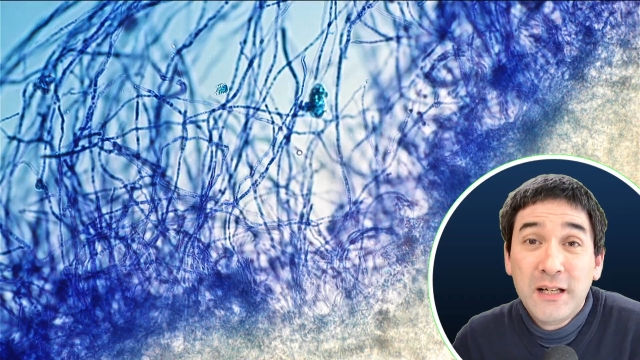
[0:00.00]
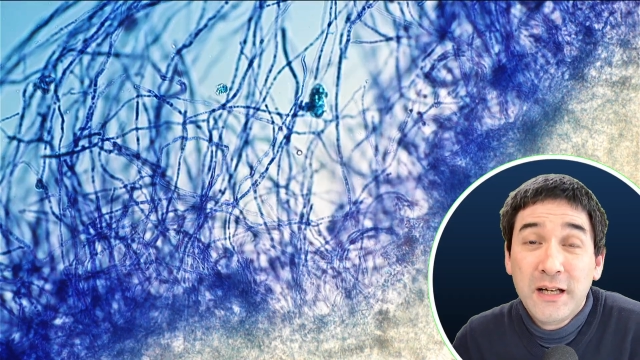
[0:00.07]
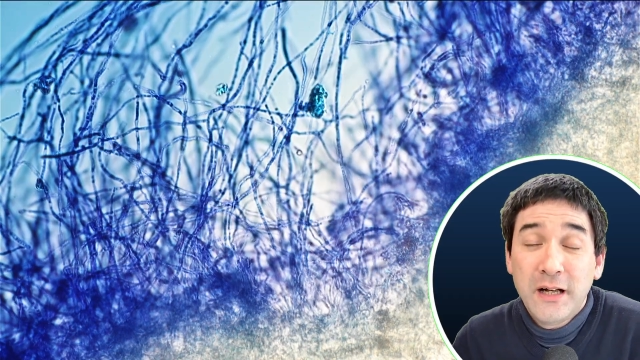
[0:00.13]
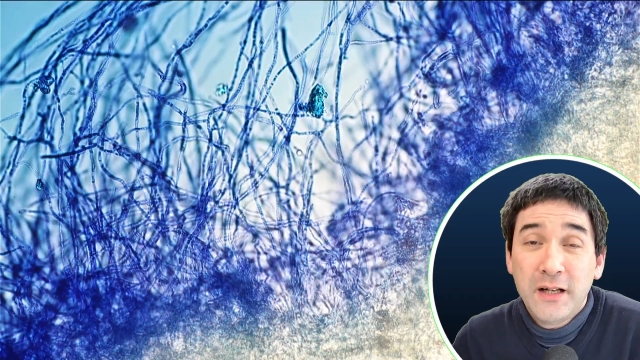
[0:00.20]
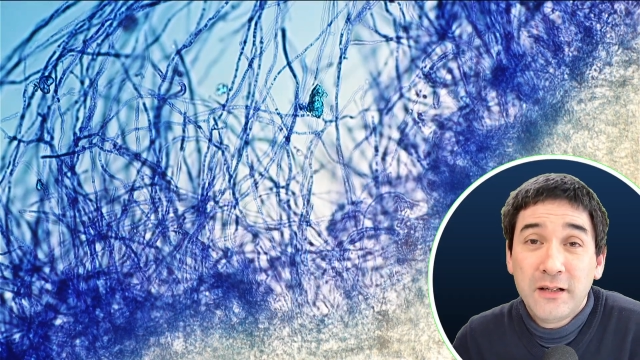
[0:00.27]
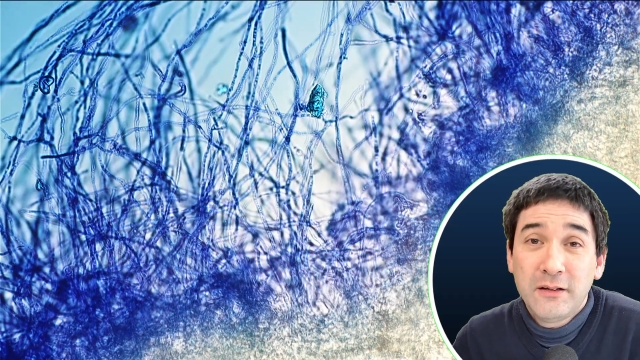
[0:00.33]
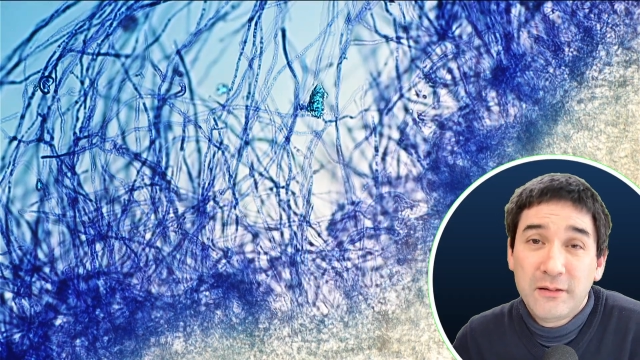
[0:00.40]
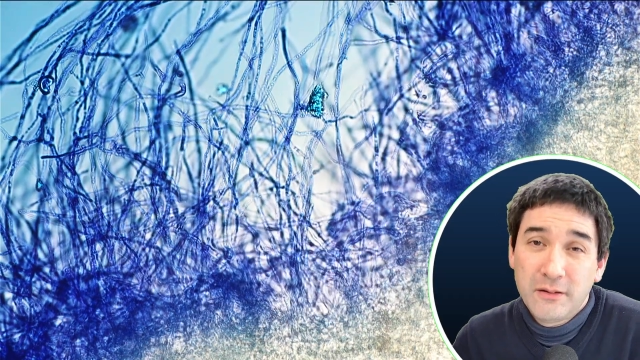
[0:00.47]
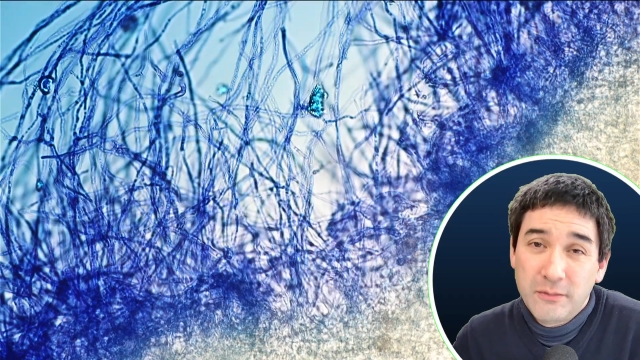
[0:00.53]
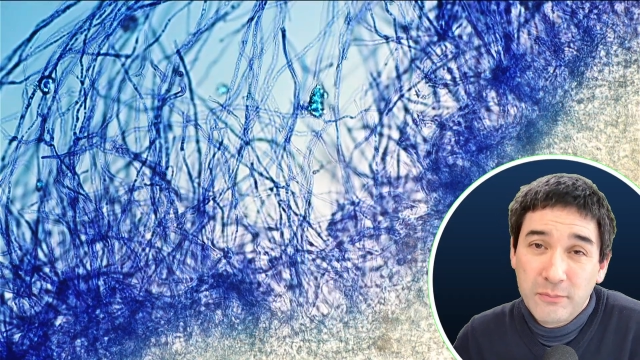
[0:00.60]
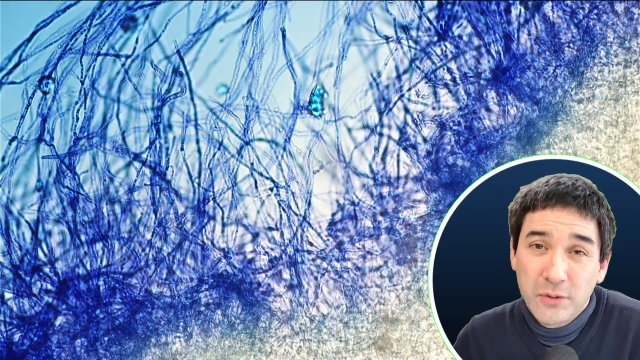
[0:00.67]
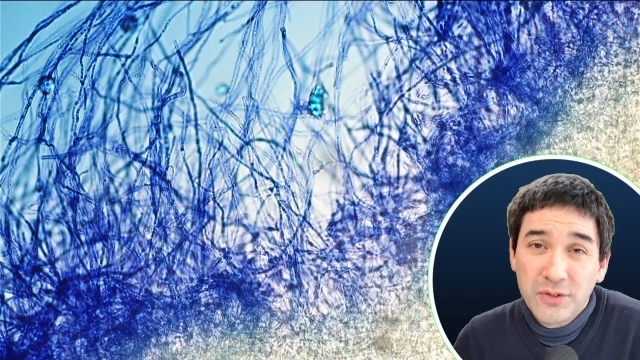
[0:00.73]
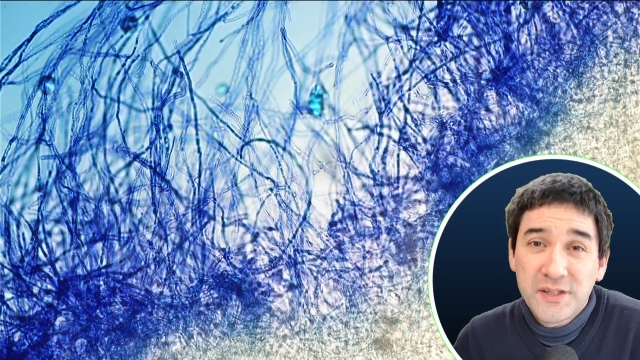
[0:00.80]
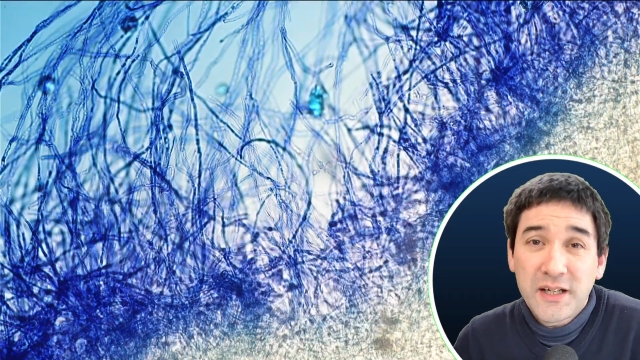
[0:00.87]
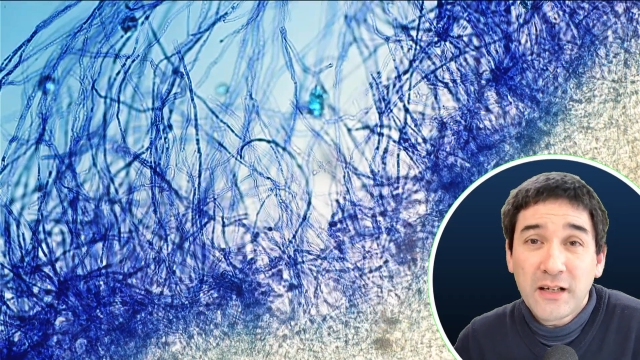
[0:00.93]
And um,
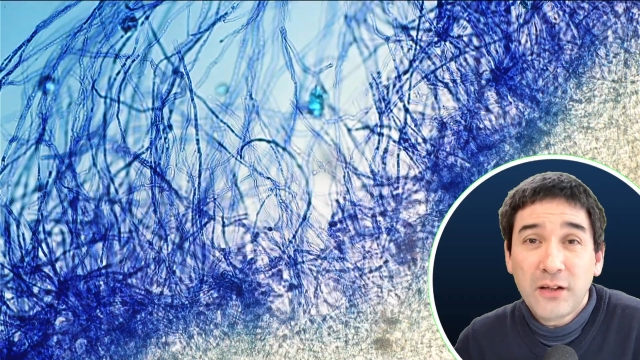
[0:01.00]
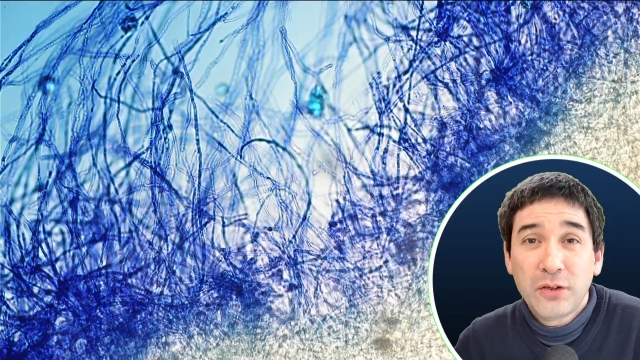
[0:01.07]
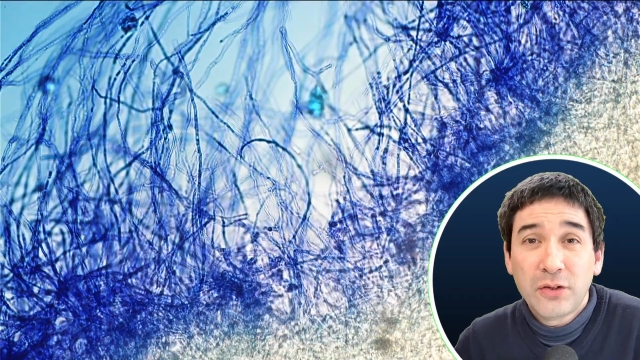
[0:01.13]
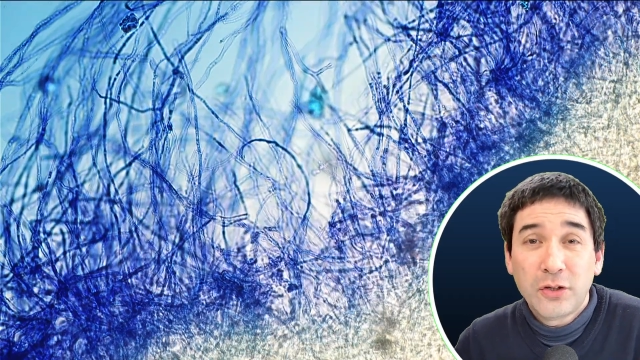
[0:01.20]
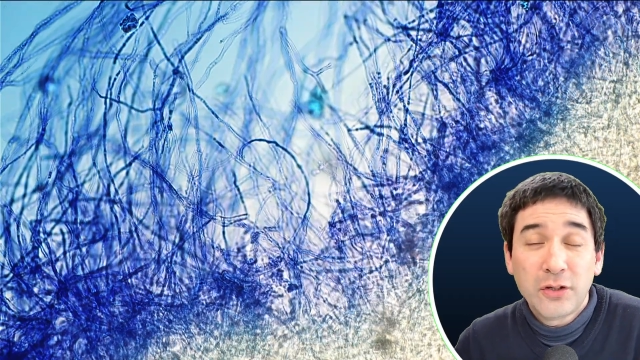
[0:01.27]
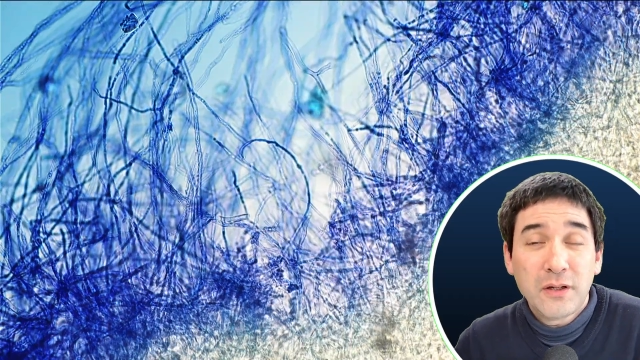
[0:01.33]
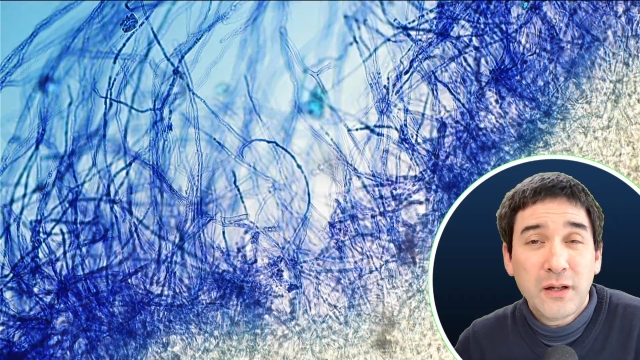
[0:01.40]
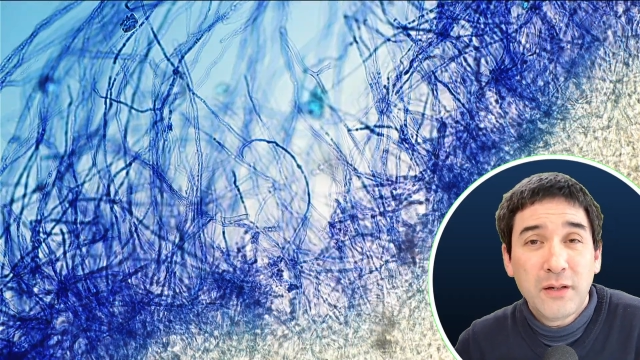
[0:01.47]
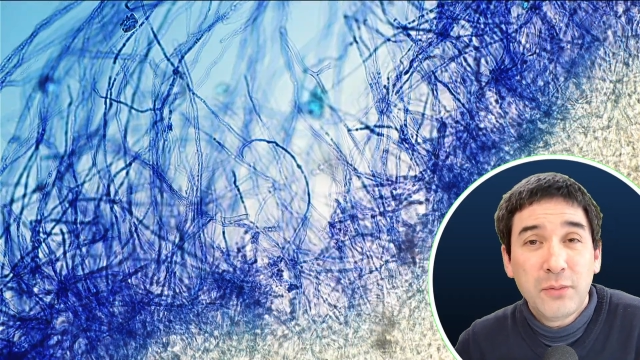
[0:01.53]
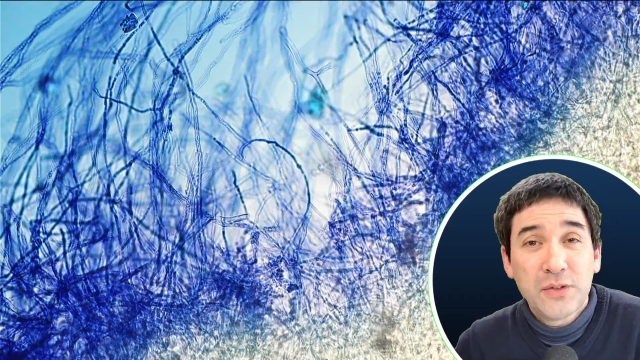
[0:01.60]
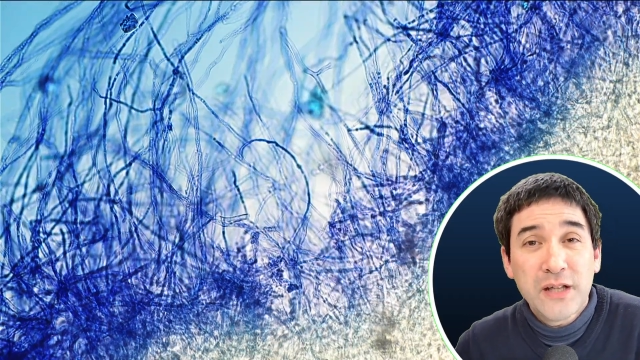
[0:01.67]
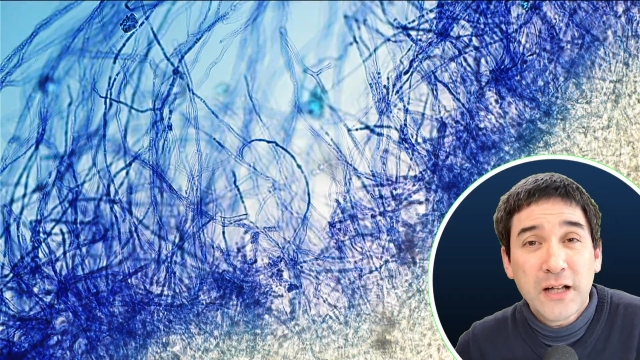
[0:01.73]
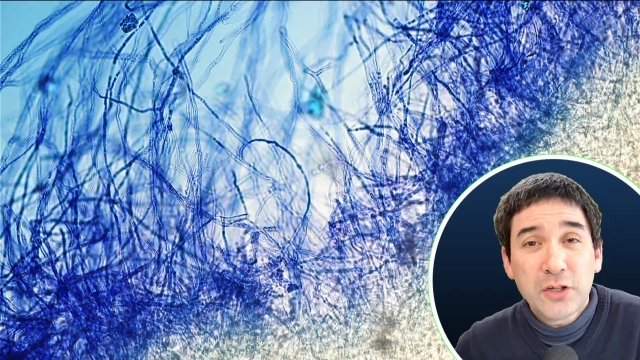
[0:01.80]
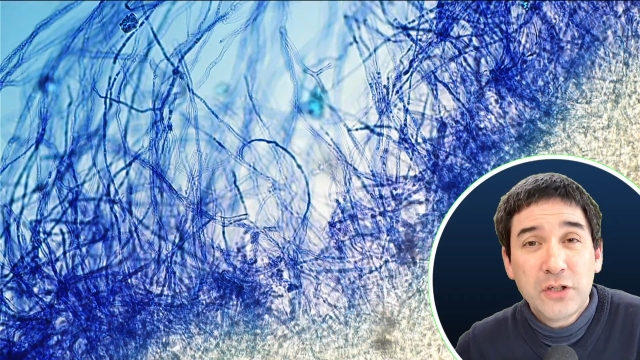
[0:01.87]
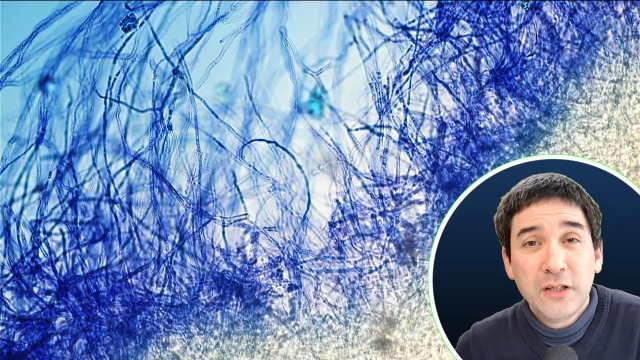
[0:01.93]
on second thought, I was
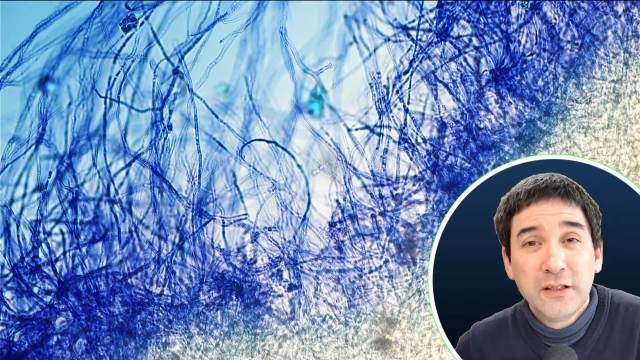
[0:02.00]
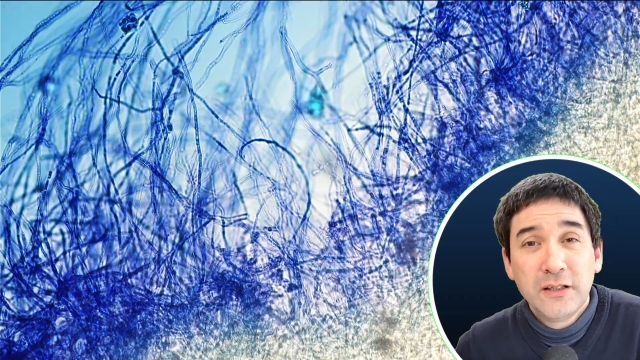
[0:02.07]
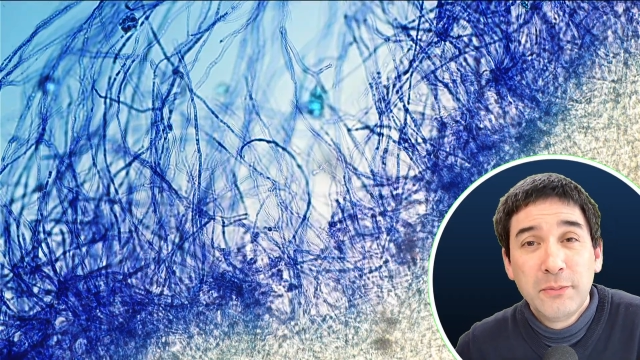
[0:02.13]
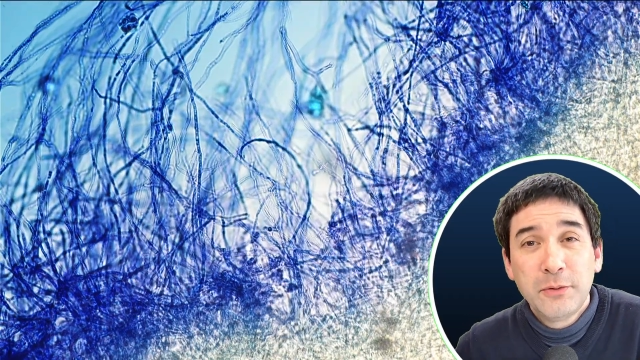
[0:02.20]
actually a little